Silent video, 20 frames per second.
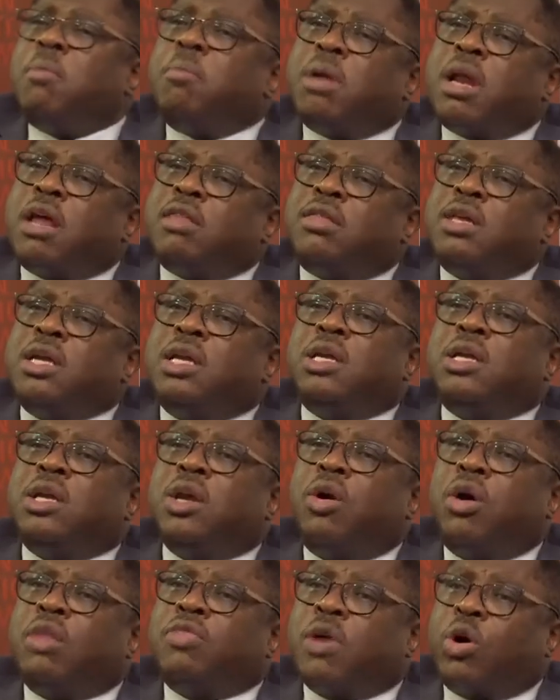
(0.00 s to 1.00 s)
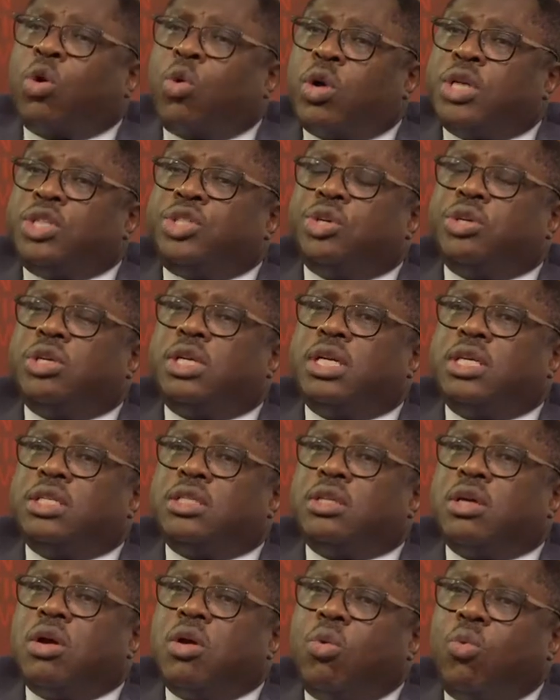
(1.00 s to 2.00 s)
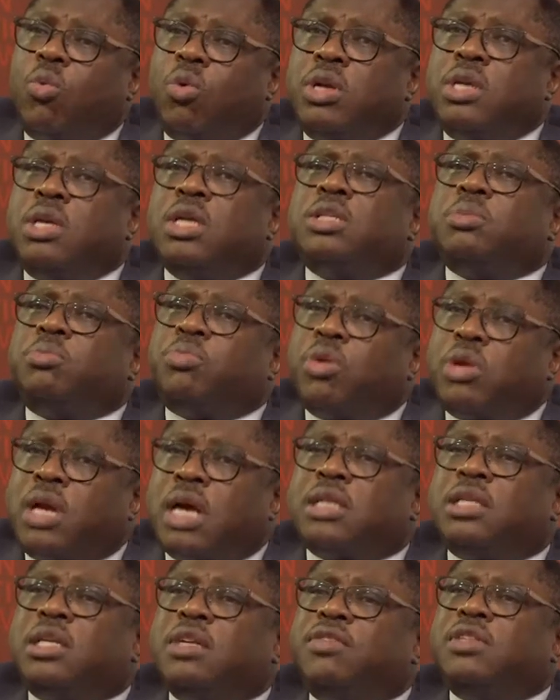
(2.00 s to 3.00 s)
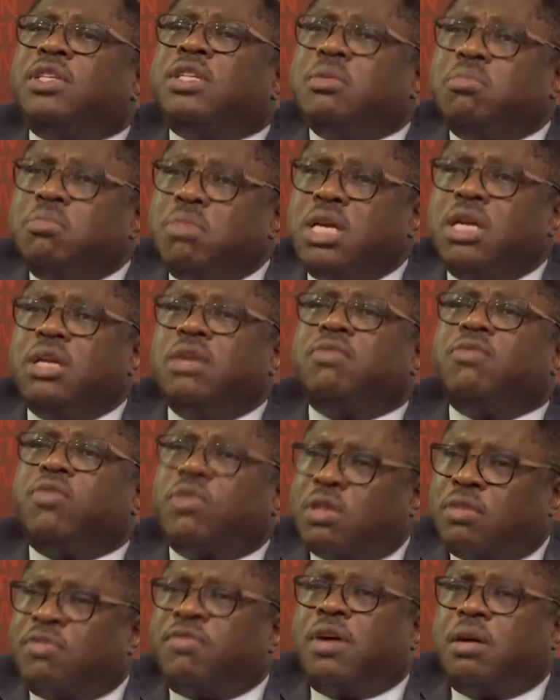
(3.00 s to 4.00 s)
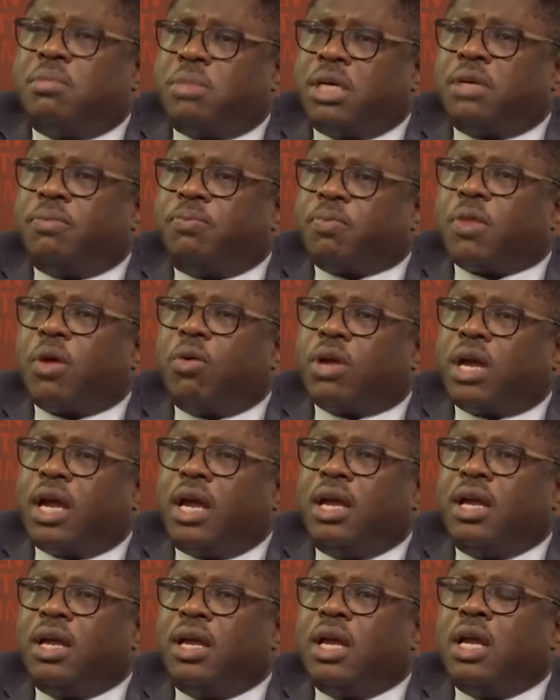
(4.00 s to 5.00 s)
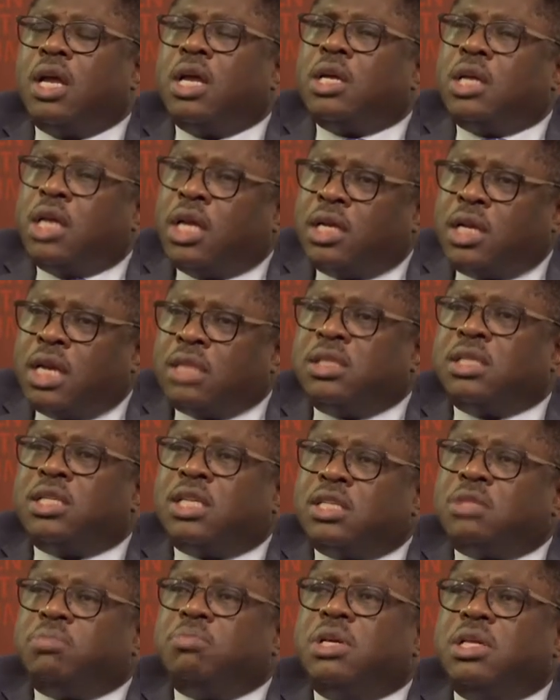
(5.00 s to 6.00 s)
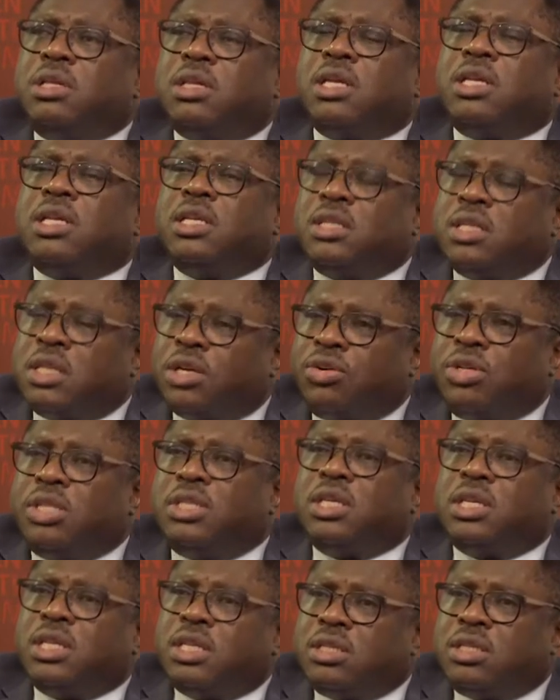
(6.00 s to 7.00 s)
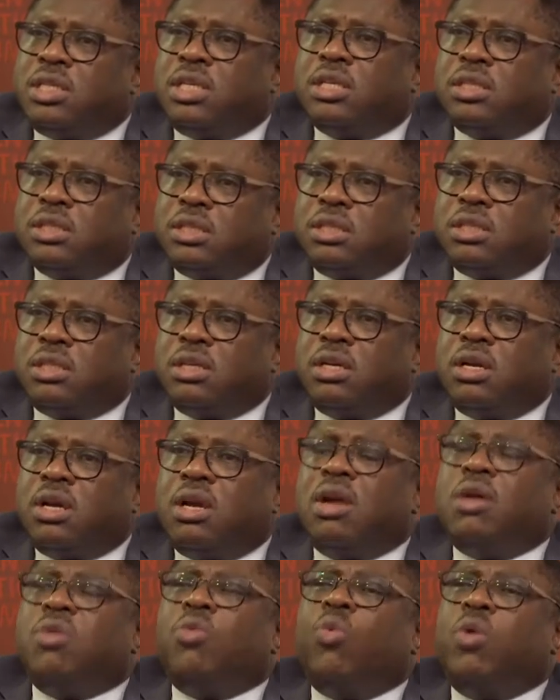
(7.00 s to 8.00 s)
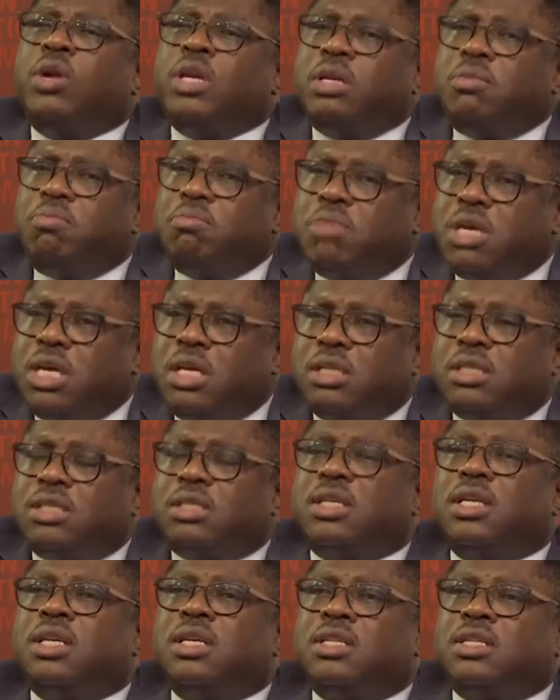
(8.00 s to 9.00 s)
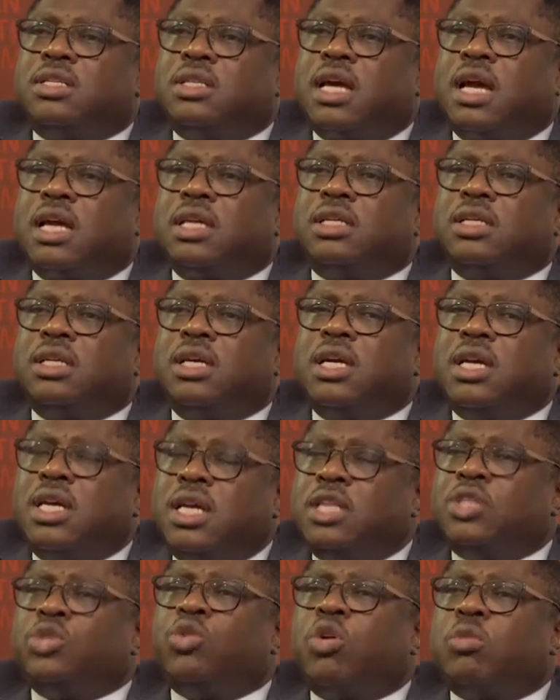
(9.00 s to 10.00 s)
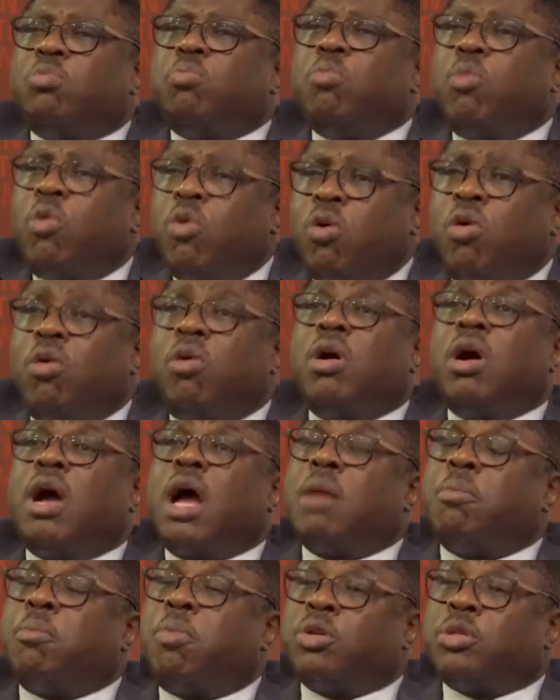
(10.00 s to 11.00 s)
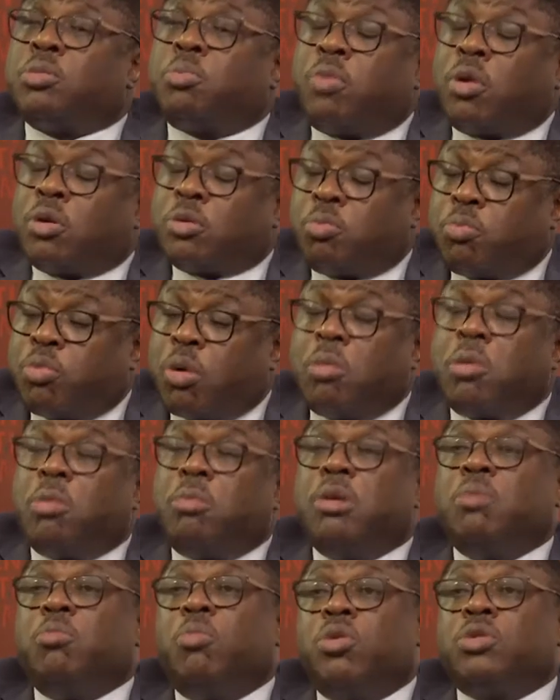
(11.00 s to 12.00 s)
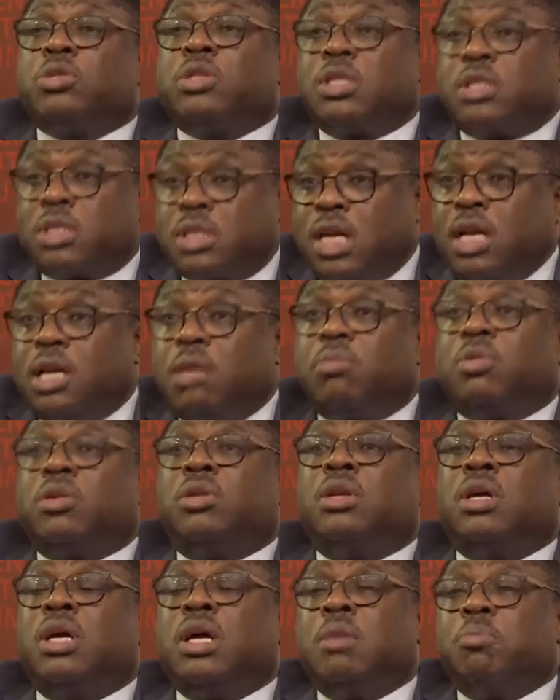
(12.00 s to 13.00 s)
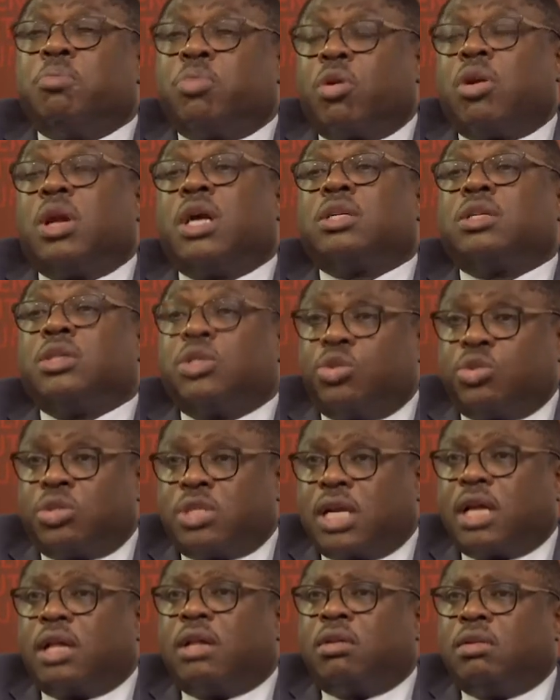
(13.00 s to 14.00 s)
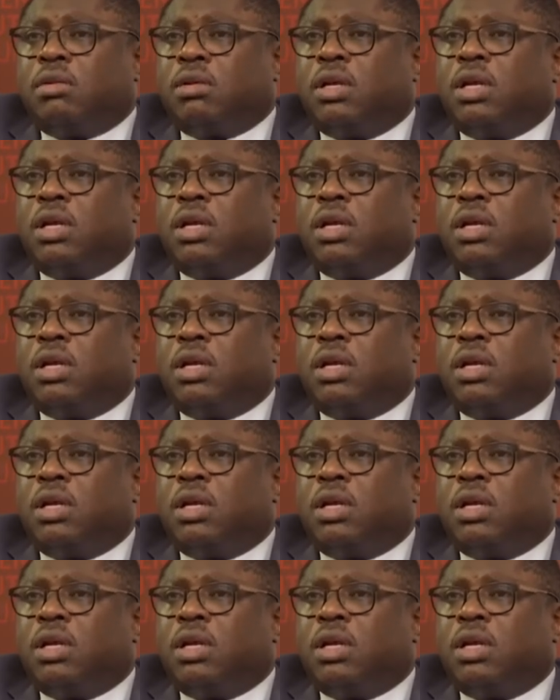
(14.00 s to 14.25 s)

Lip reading: But I think the question is, what does productivity mean for the farmer? Okay, it doesn't just mean that he's increasing his yield. What it means is that he's got more and probably more sustainable product to sell.